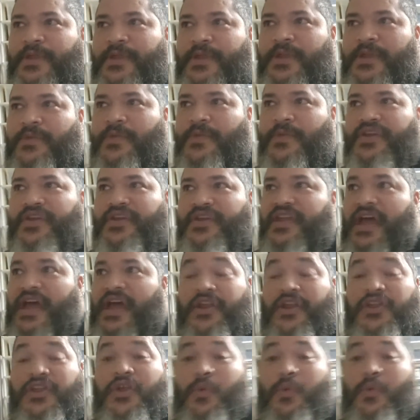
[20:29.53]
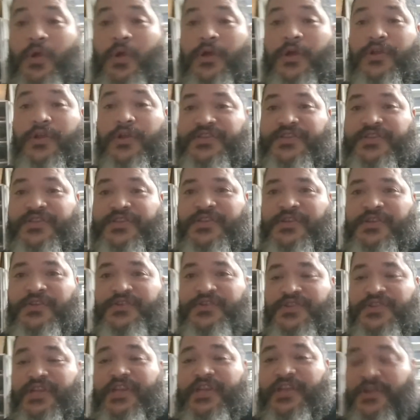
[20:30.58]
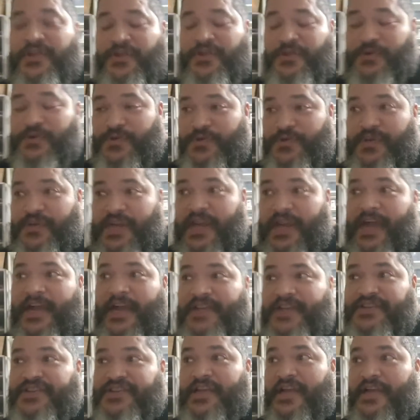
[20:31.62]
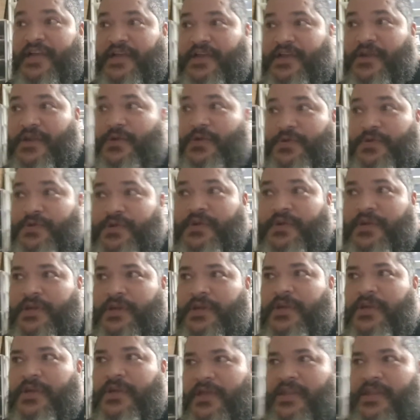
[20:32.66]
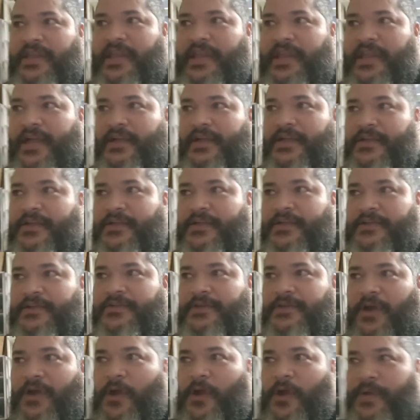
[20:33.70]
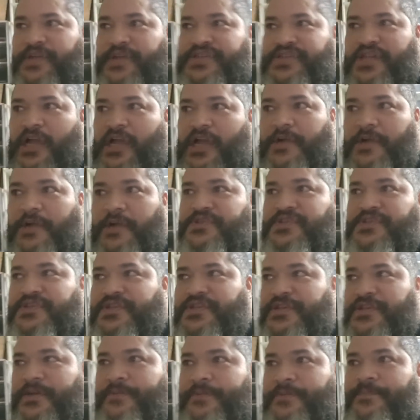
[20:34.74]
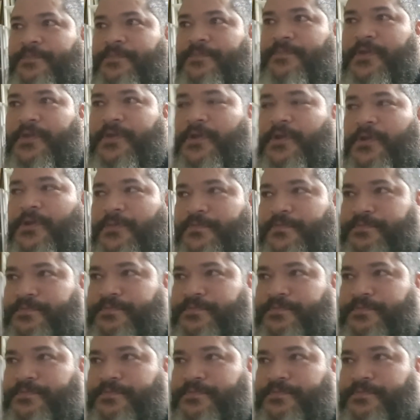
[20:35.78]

when you're down in your worst. Usually, you're the guys that that always helps, you know,